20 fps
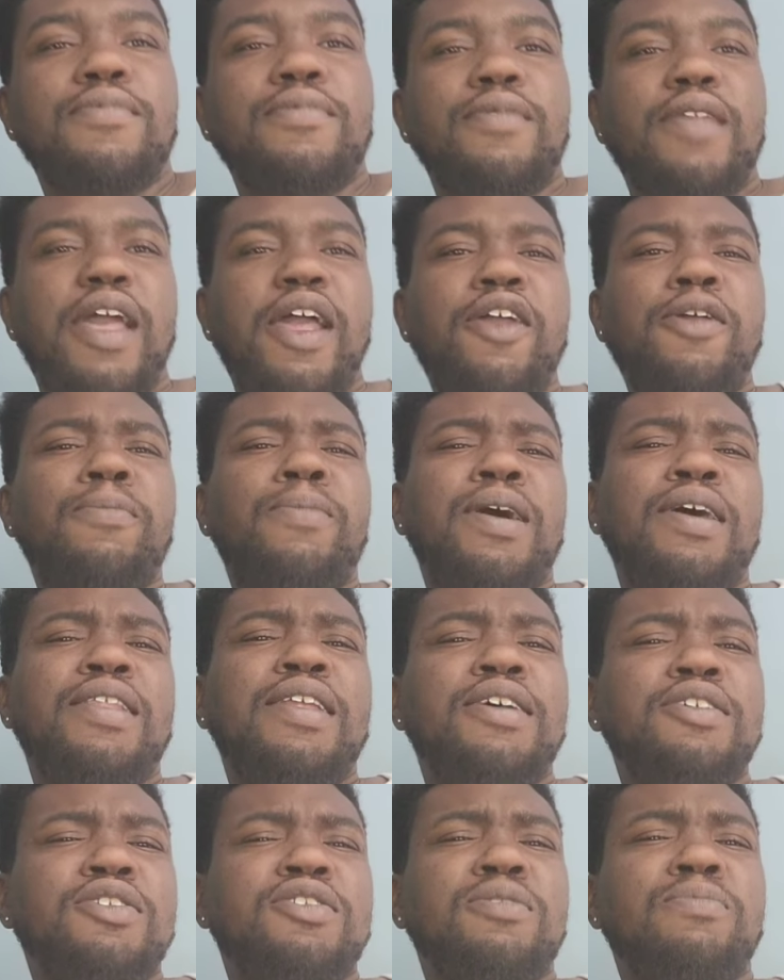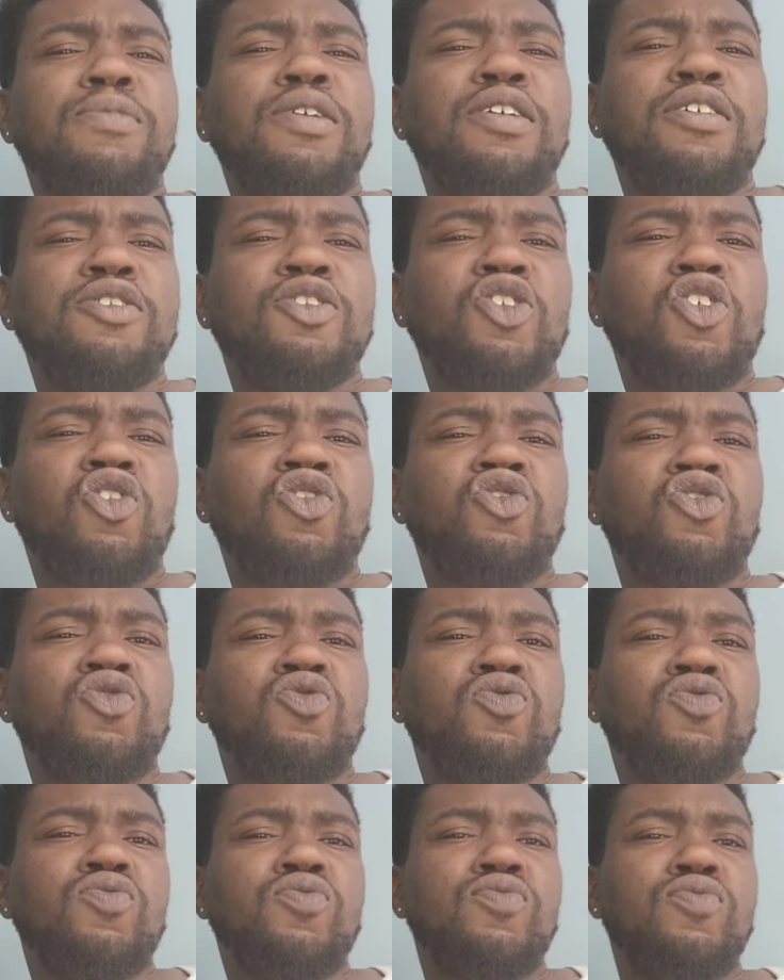Everybody likes somebody to talk to.
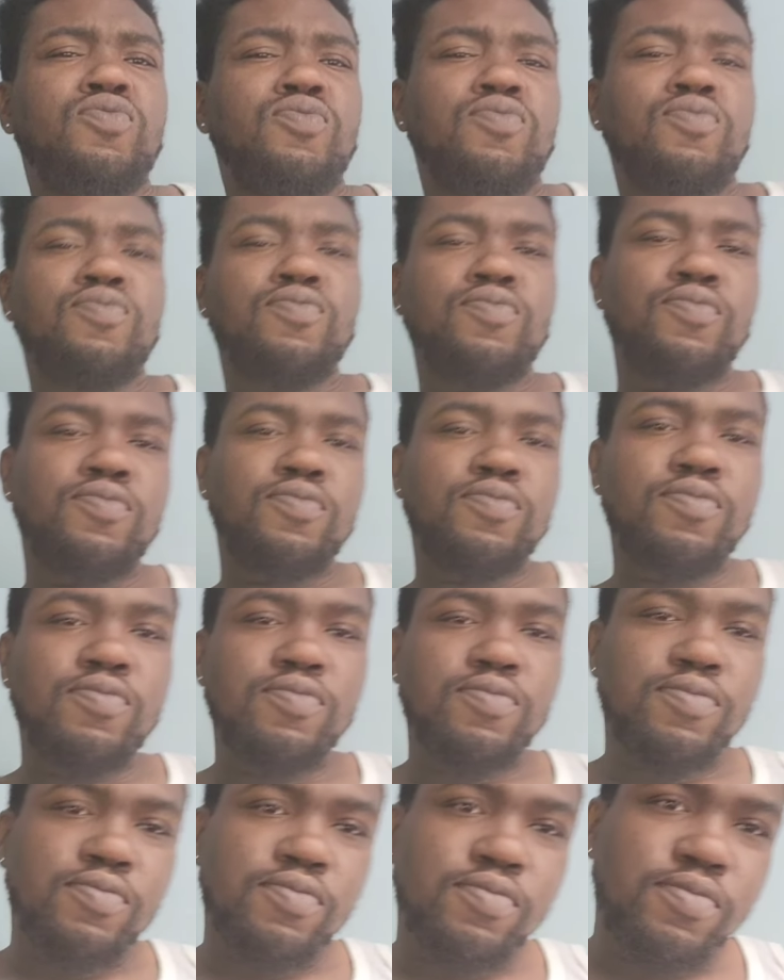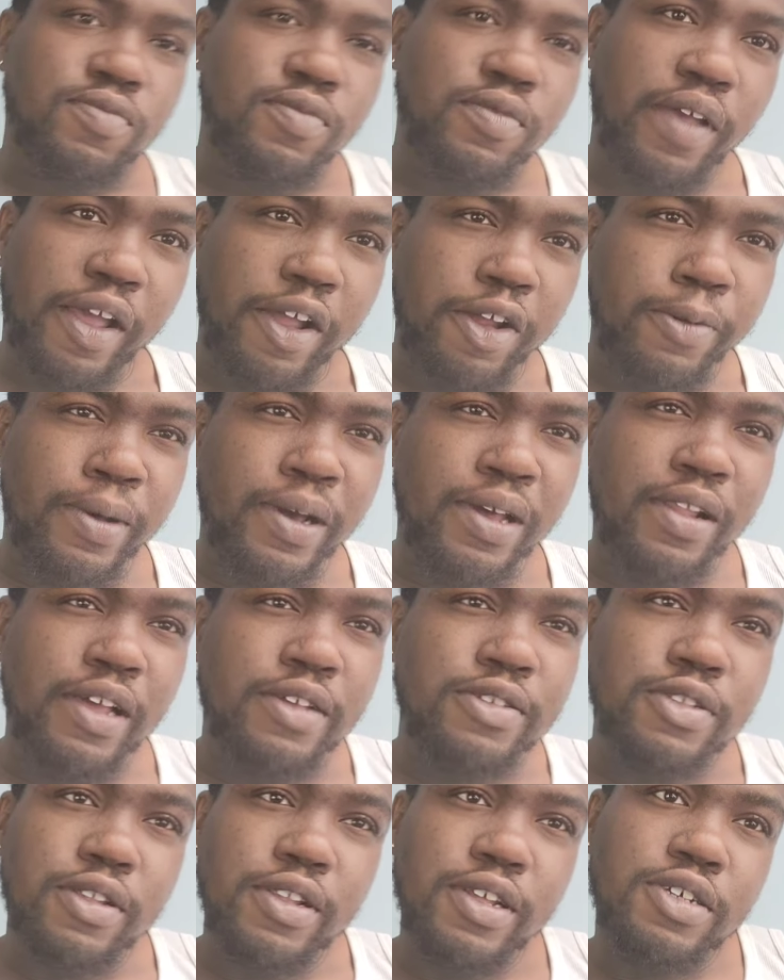Everybody likes
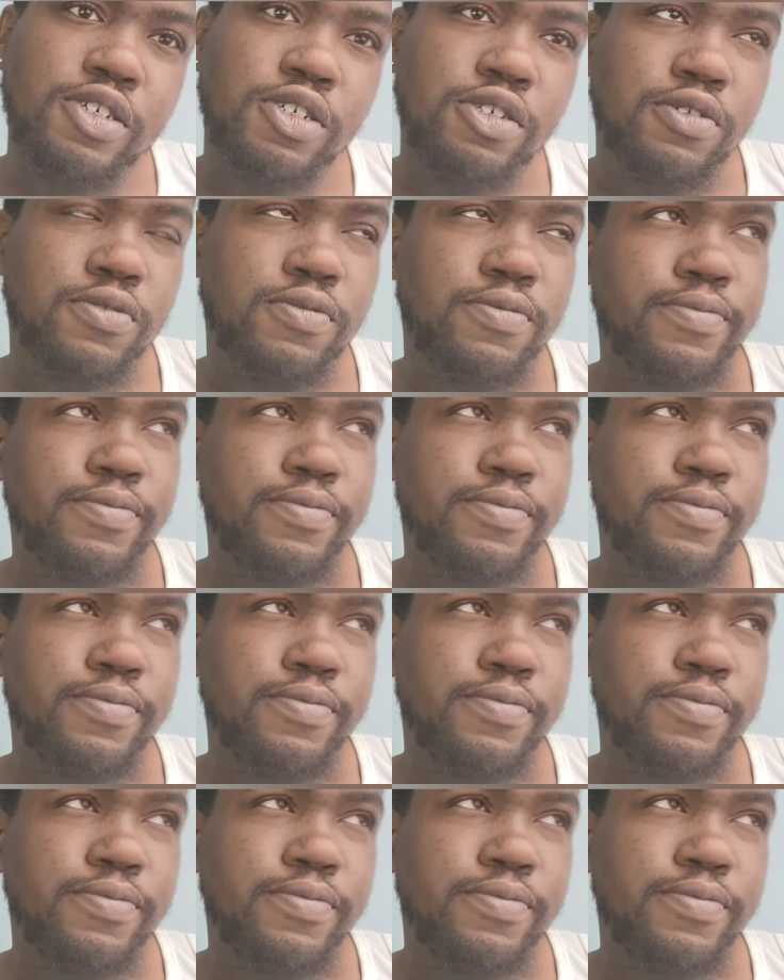to listen.